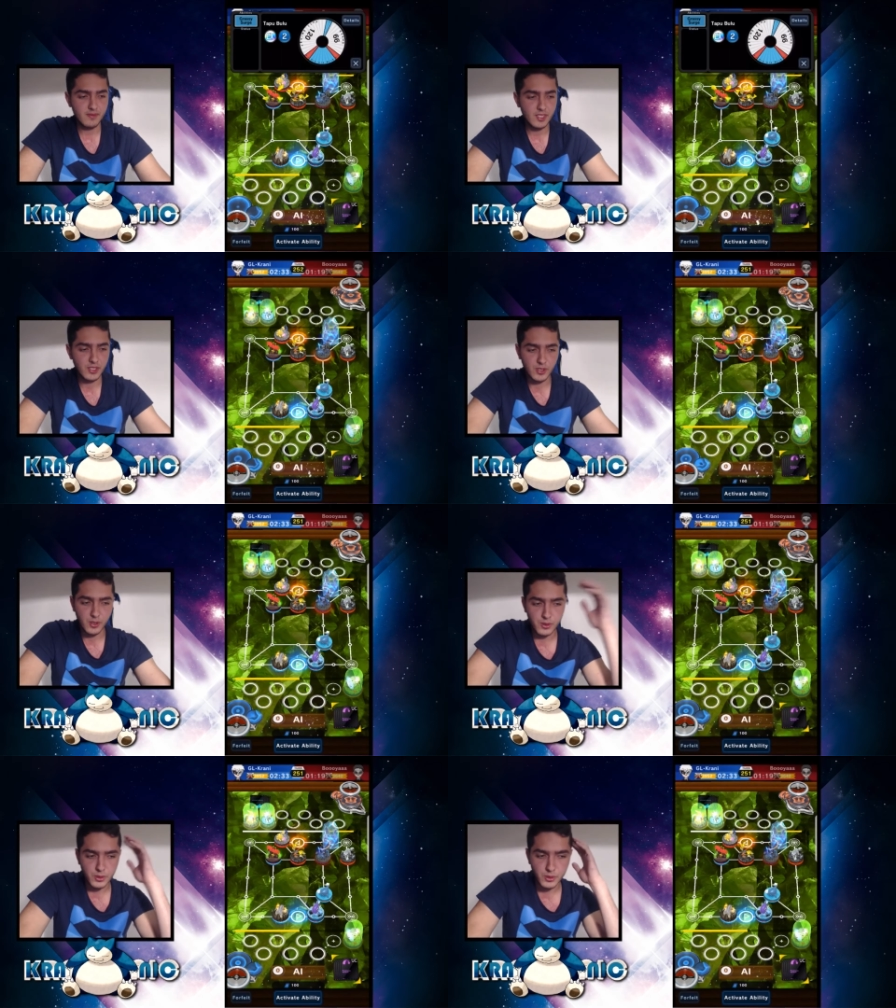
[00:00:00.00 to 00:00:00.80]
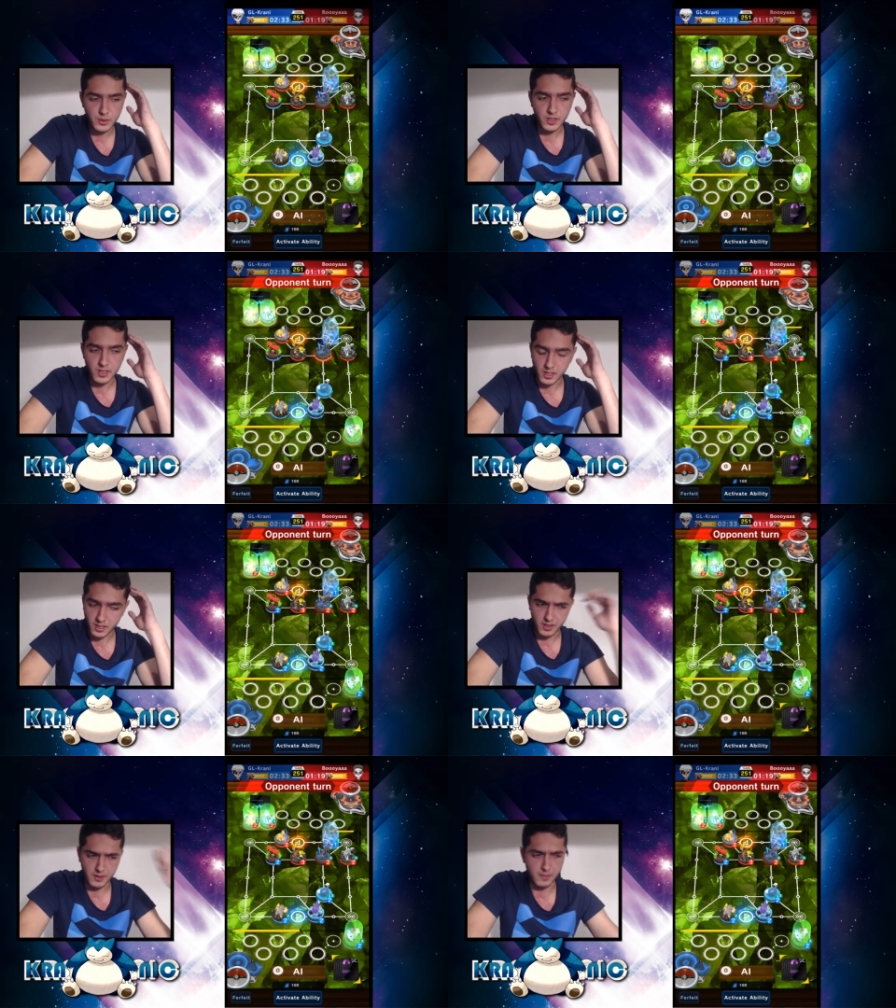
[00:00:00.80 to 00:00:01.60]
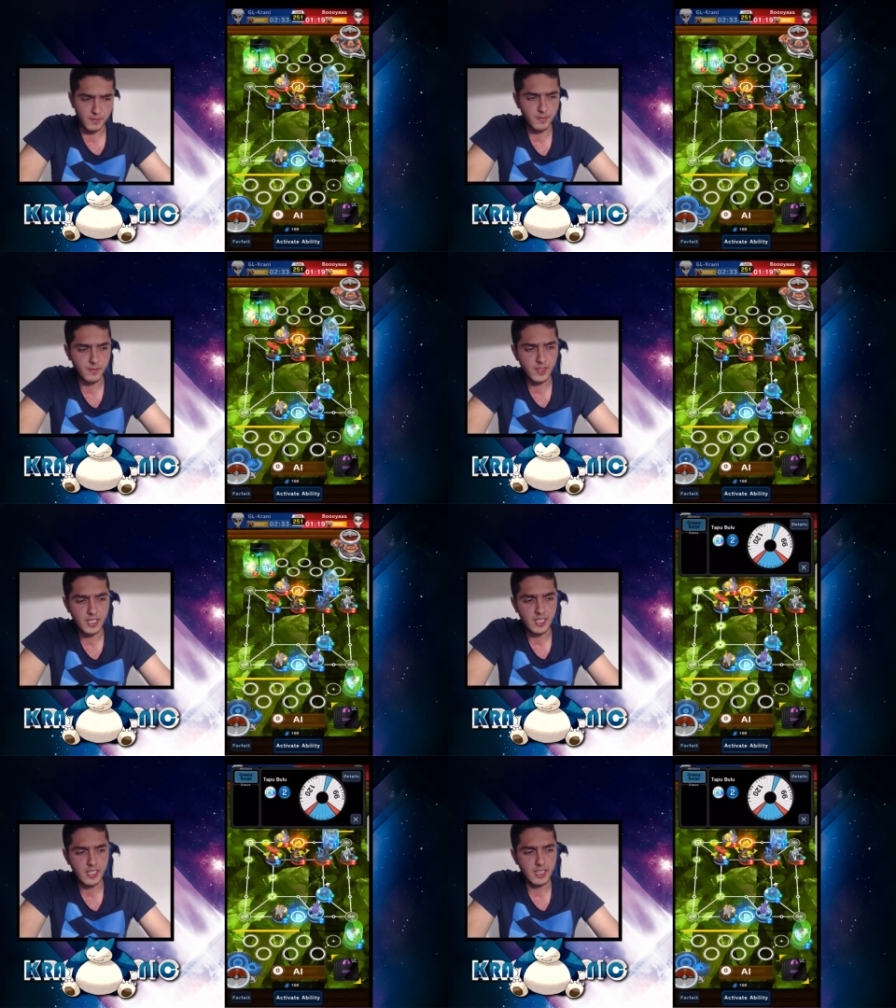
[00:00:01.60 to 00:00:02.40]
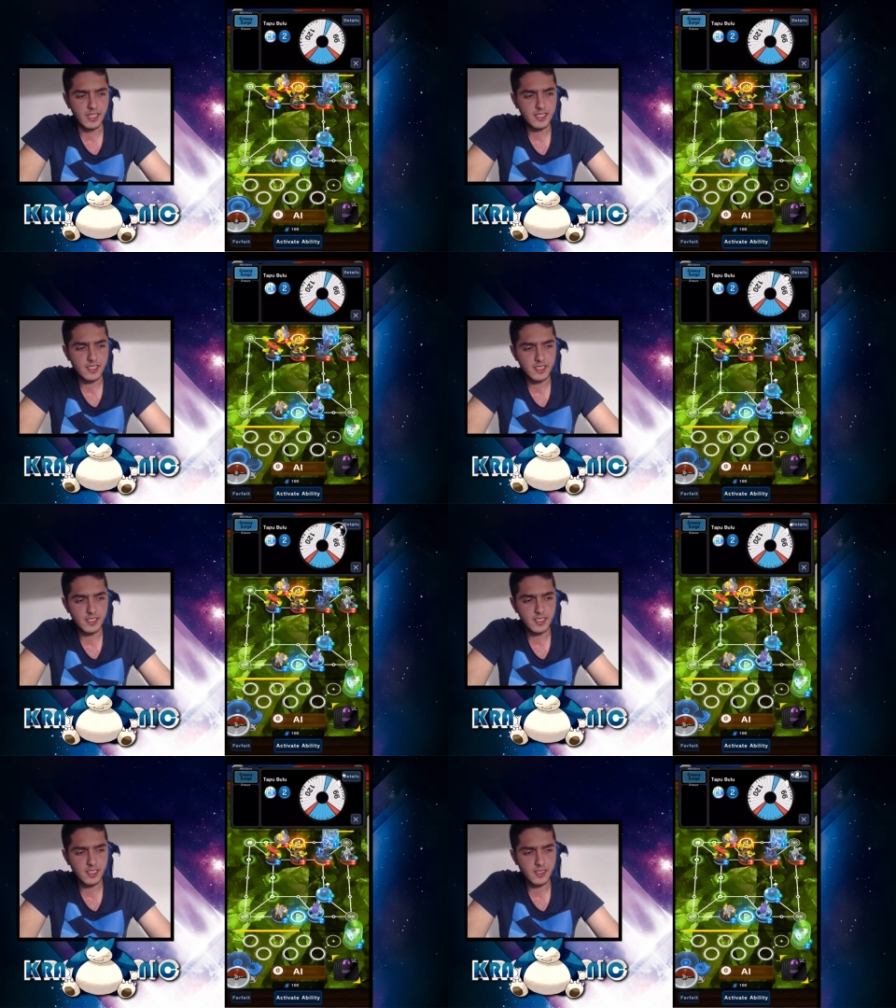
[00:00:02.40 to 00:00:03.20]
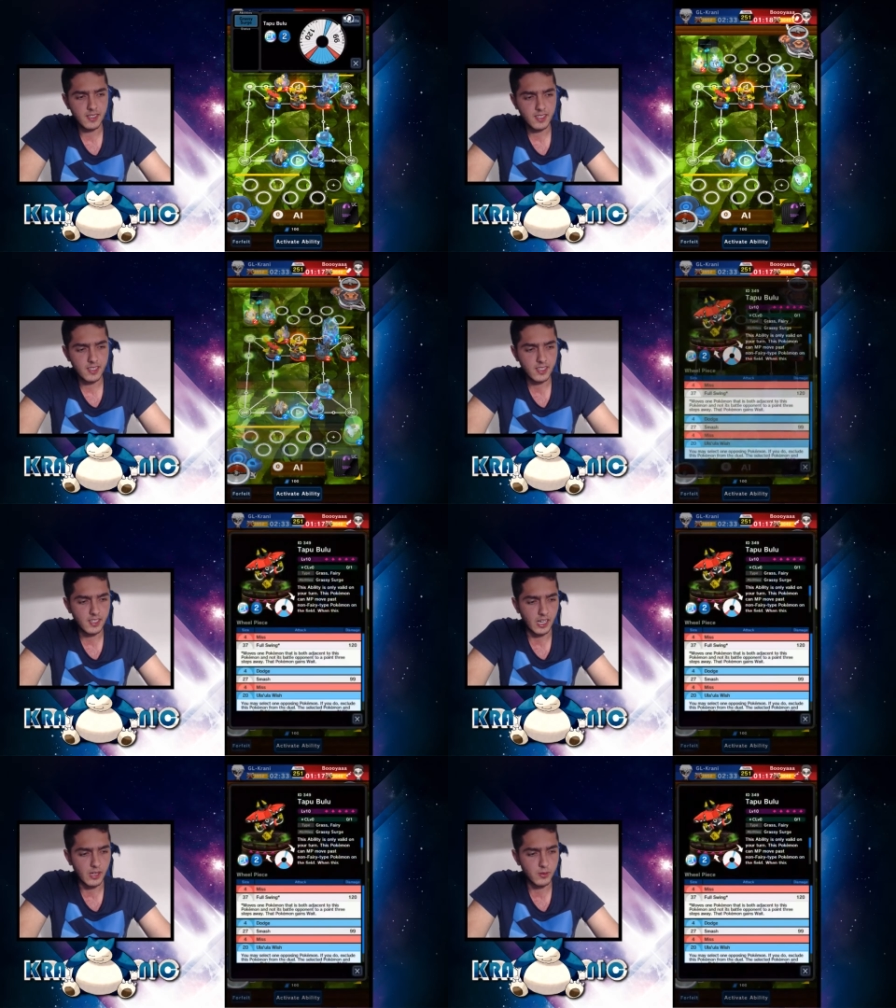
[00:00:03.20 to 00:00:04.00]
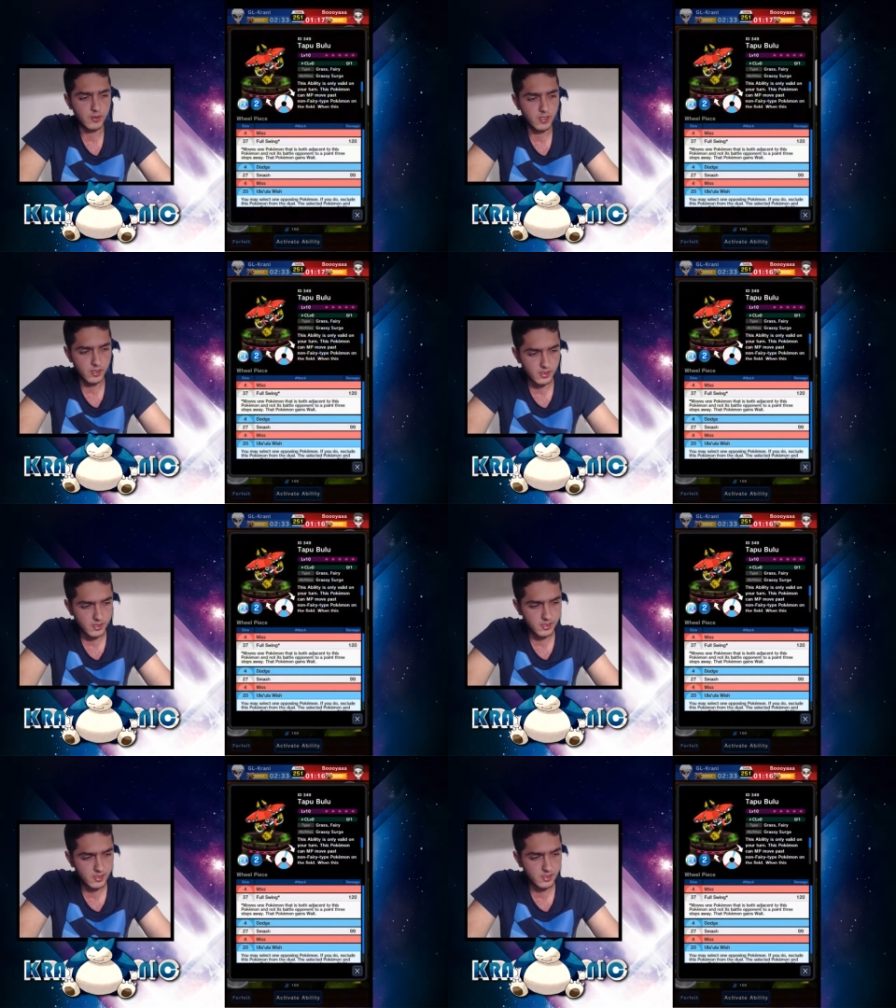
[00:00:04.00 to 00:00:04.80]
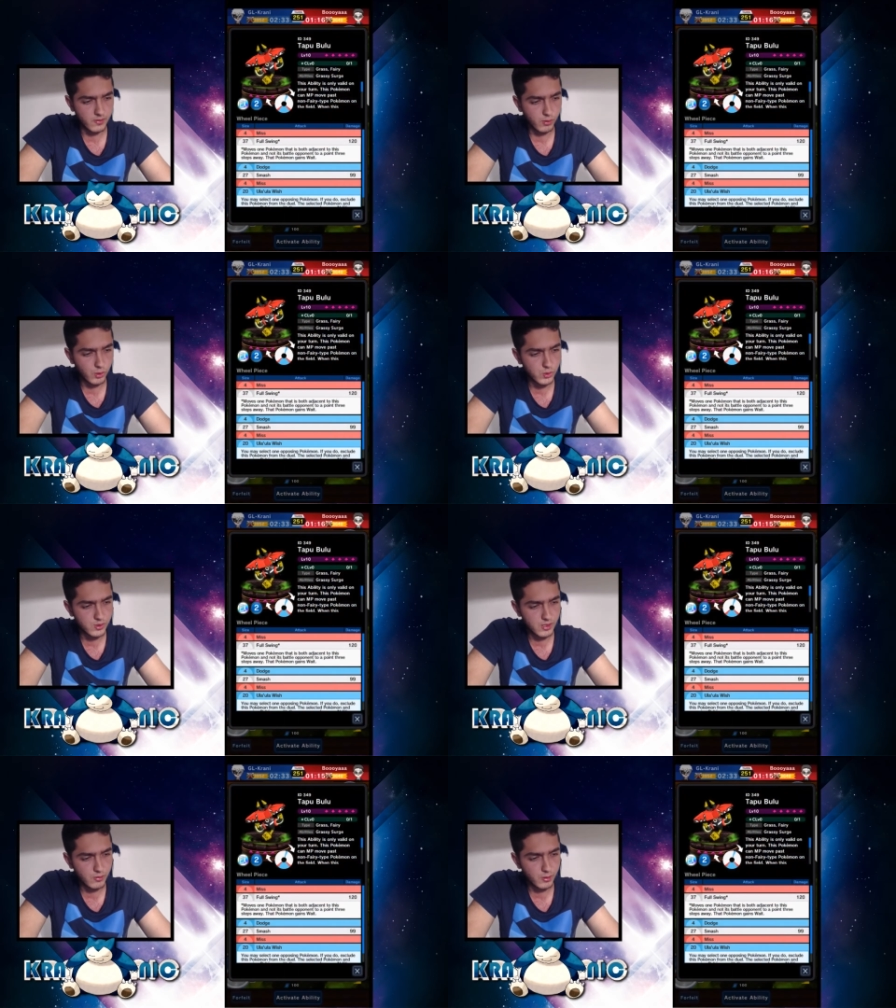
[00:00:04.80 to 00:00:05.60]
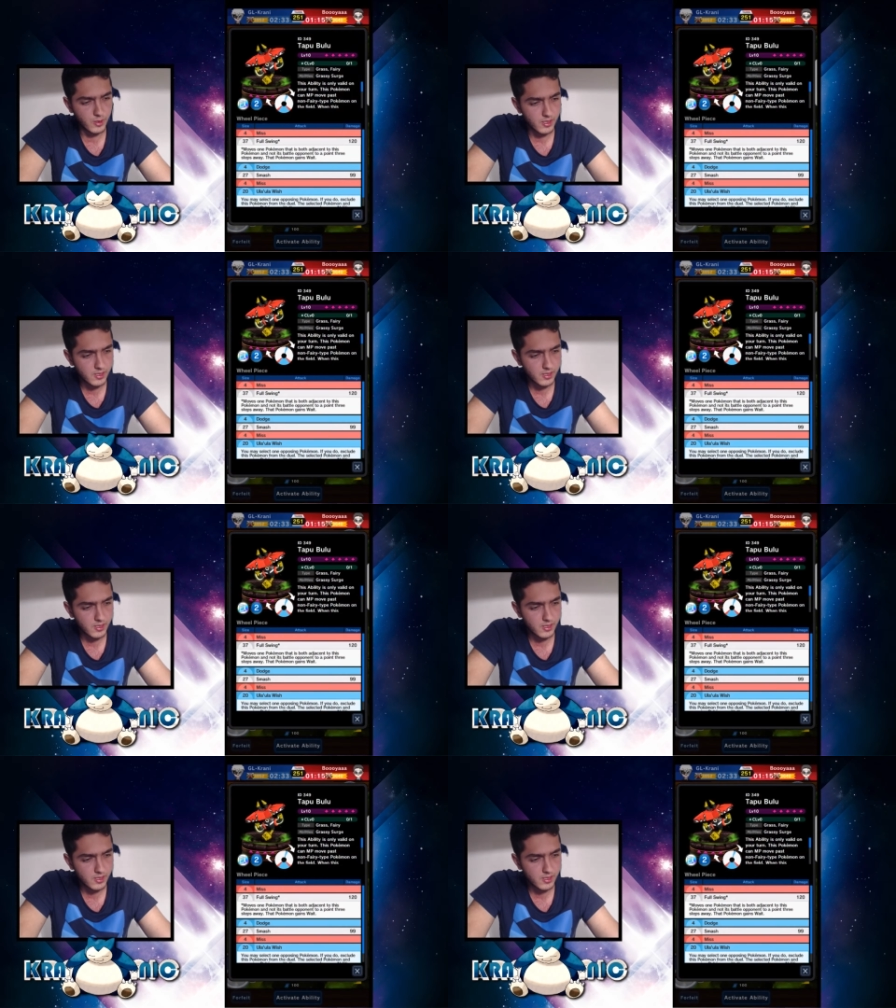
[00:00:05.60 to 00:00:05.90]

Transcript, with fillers: it's all good. Um, let's see how does full swing works.